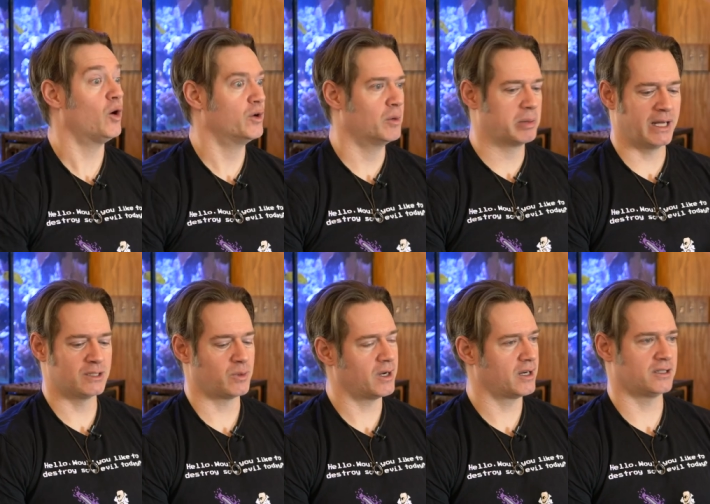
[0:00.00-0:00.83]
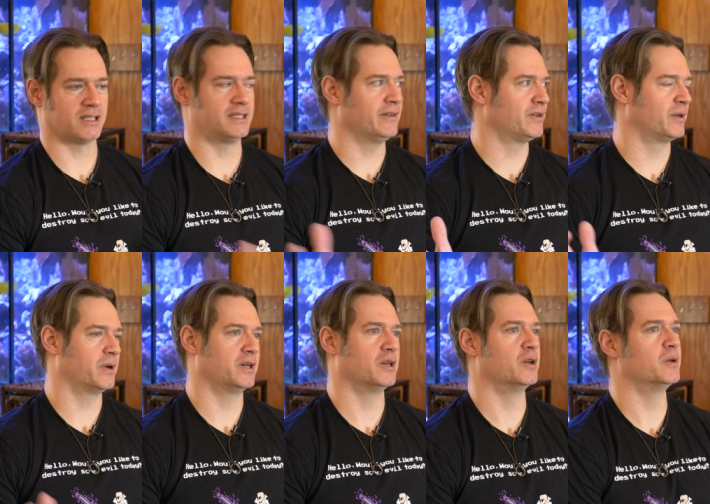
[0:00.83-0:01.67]
Oh, new planeswalkers? I definitely
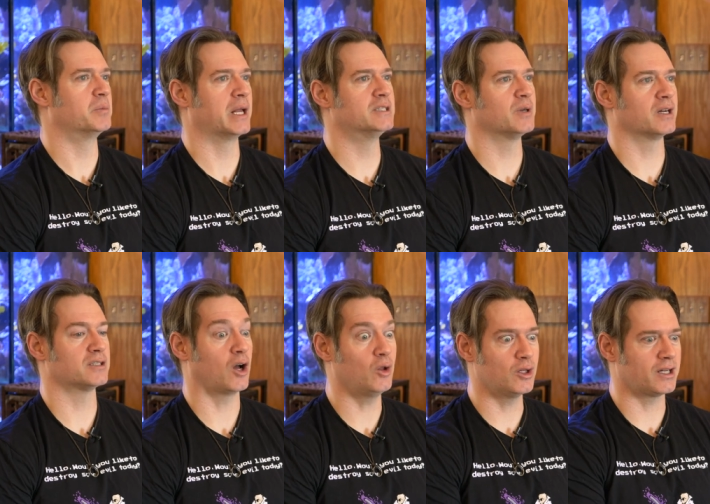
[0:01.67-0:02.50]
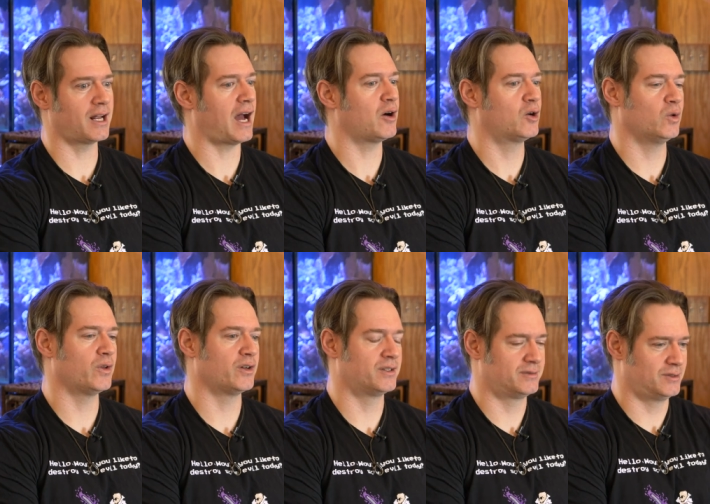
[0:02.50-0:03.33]
want to do new planeswalkers. Oh, look at how cool
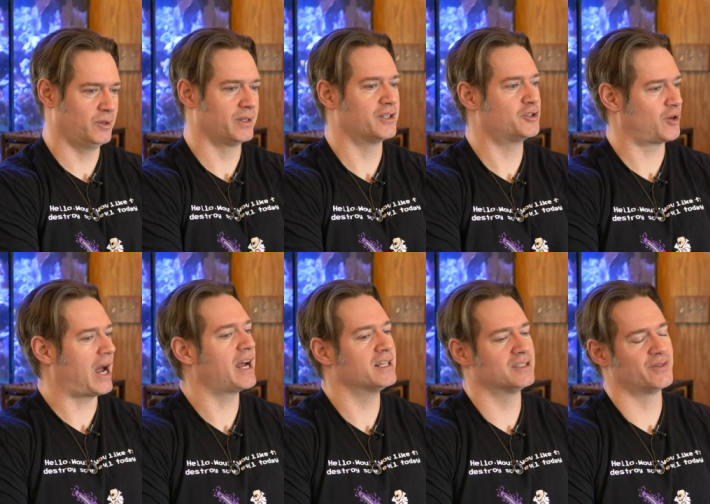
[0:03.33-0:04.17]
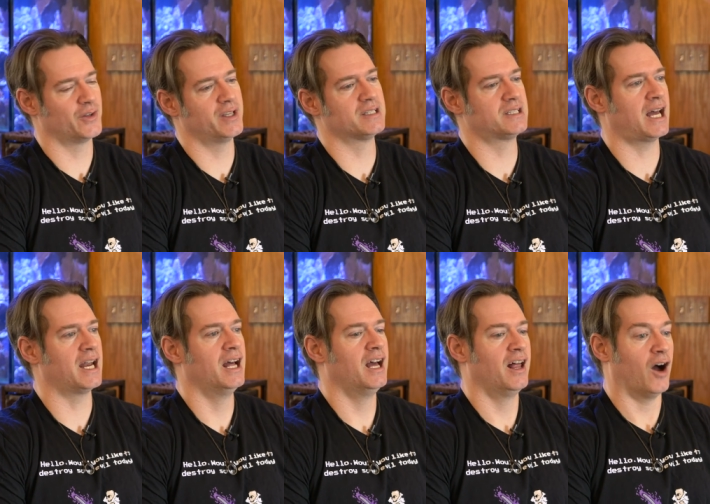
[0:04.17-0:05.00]
they're doing the dragons for this
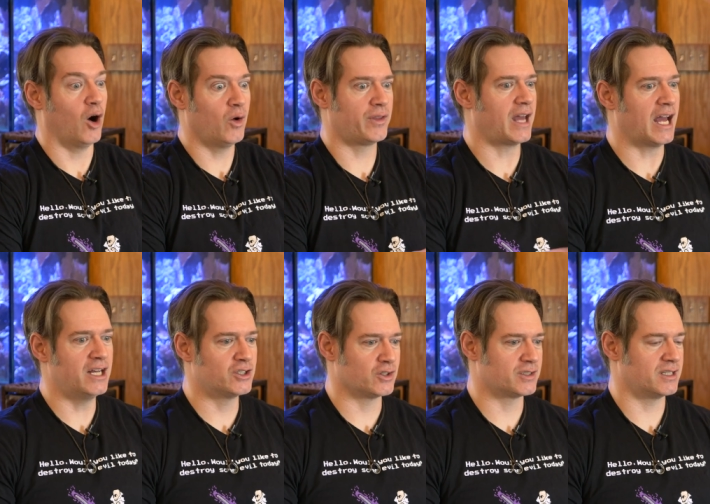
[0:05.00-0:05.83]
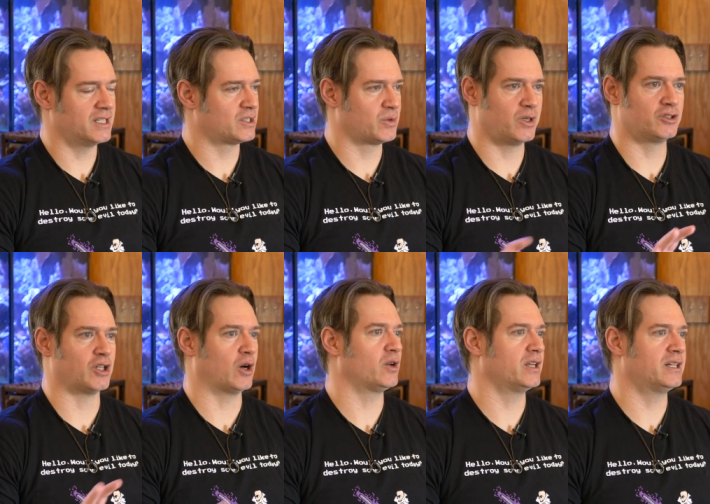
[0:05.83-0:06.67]
set oh, the angels in this one are
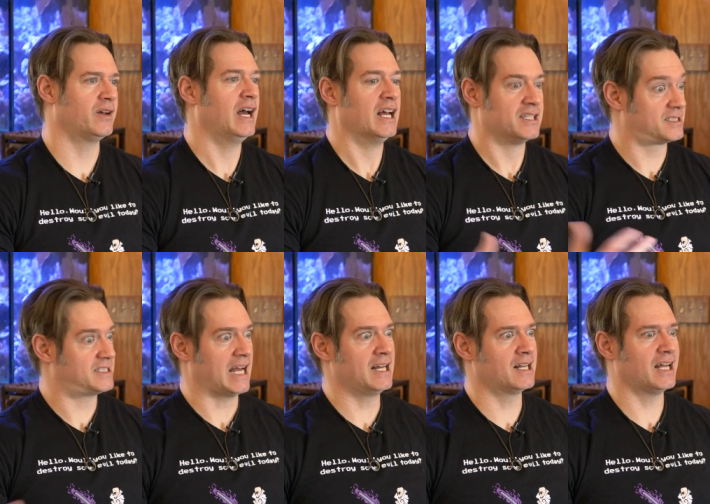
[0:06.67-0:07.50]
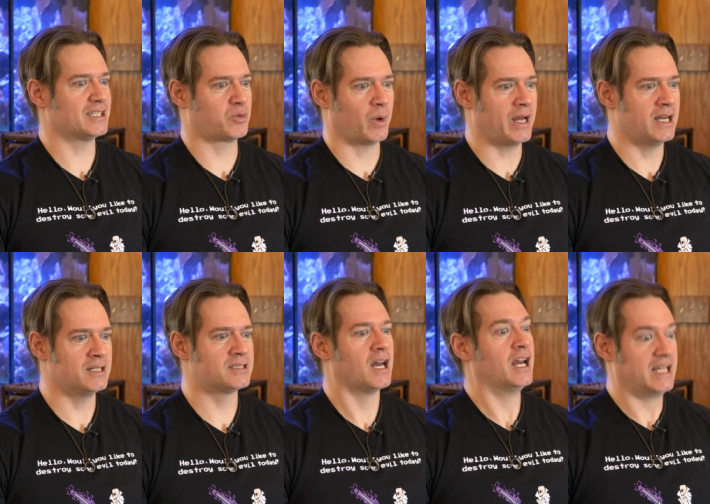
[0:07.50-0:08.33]
totally stained glass
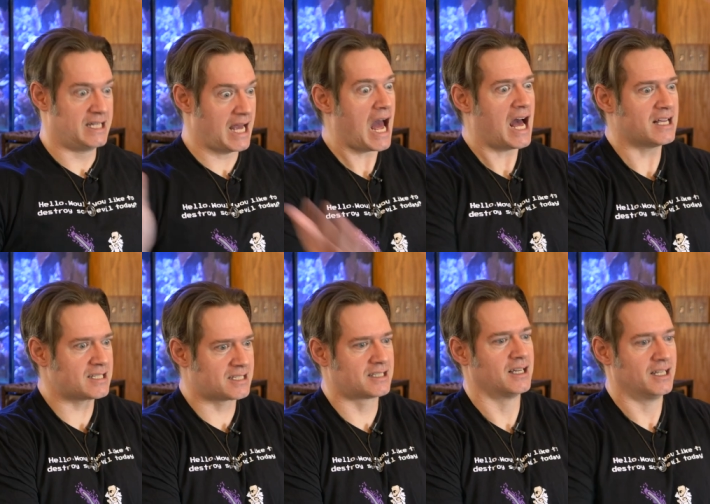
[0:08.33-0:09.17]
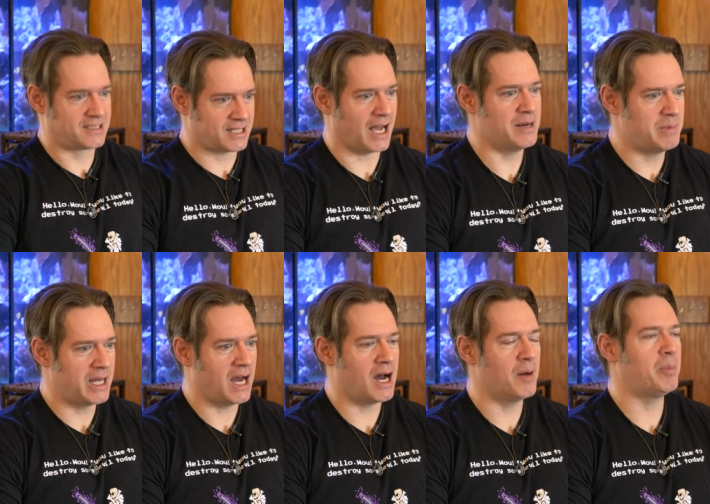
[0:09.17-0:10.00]
wings. Yes, sign me
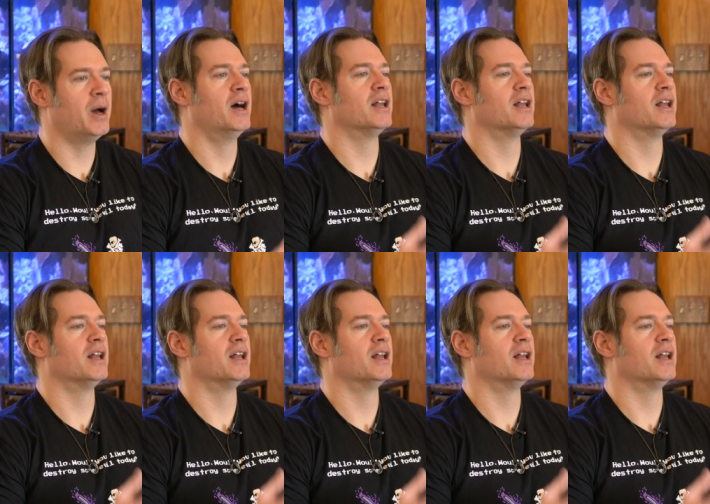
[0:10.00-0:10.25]
up.